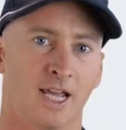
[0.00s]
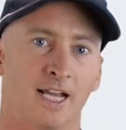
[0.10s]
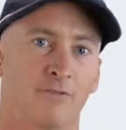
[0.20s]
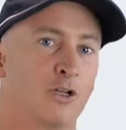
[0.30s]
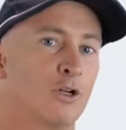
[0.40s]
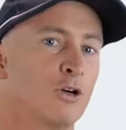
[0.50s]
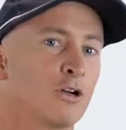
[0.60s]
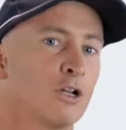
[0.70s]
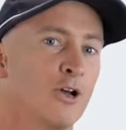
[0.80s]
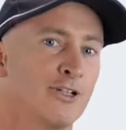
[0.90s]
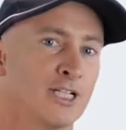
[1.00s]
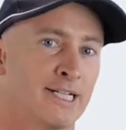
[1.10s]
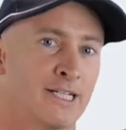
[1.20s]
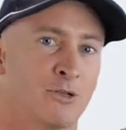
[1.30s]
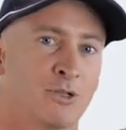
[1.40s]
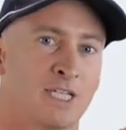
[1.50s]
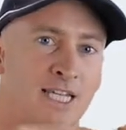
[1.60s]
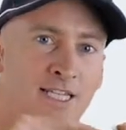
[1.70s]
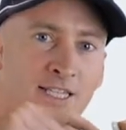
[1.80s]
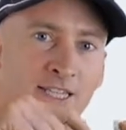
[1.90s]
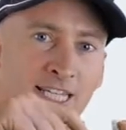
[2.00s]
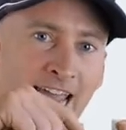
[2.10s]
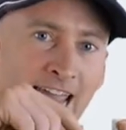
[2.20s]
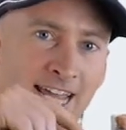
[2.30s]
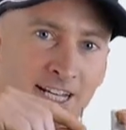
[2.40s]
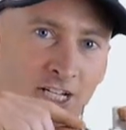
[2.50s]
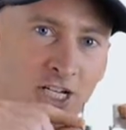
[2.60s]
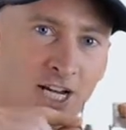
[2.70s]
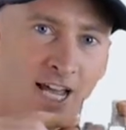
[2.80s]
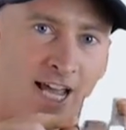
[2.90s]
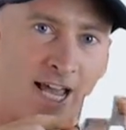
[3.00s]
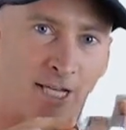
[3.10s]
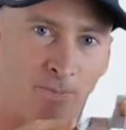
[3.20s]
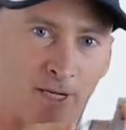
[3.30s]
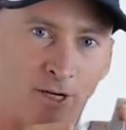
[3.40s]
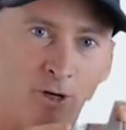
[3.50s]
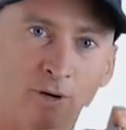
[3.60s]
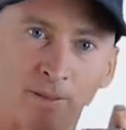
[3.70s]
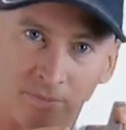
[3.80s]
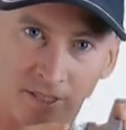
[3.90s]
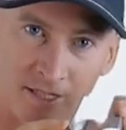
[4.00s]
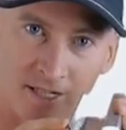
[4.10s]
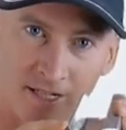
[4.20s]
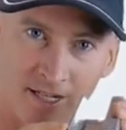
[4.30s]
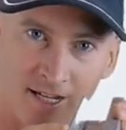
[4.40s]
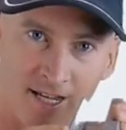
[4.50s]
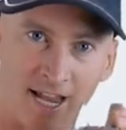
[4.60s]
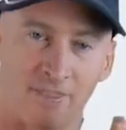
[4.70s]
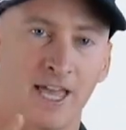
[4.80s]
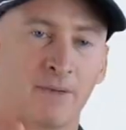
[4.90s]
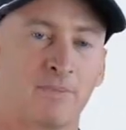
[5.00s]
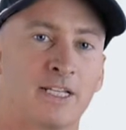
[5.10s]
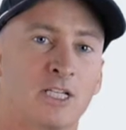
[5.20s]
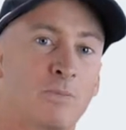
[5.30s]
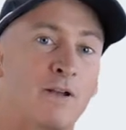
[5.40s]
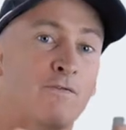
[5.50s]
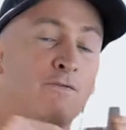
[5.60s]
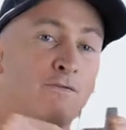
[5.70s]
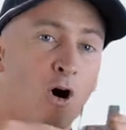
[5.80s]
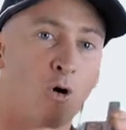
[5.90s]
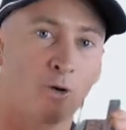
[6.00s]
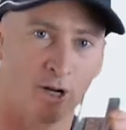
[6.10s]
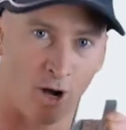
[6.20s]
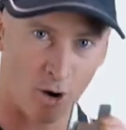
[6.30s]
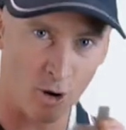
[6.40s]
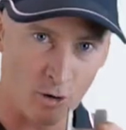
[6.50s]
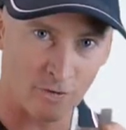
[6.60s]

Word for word: And if you look closely, you'll see that the edge has been crimped, and that means it's been folded over